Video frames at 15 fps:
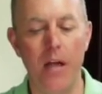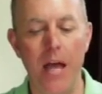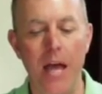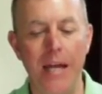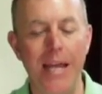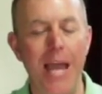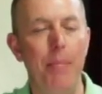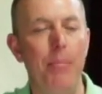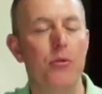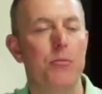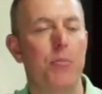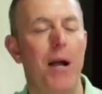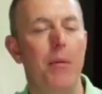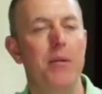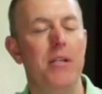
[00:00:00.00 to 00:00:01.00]
Capital is
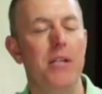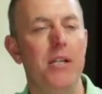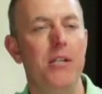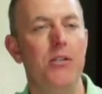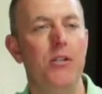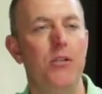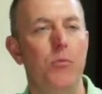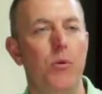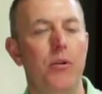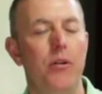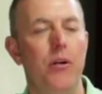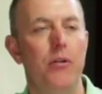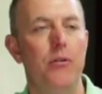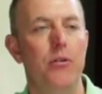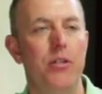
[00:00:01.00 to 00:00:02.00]
probably the easiest one to
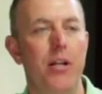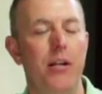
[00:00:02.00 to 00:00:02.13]
understand